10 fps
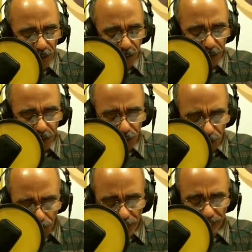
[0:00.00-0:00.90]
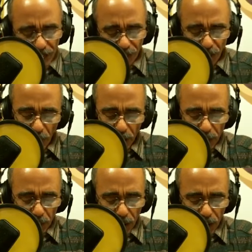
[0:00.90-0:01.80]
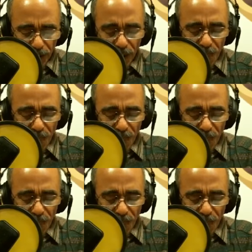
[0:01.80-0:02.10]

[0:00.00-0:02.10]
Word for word: for the shooting death of Michael Brown,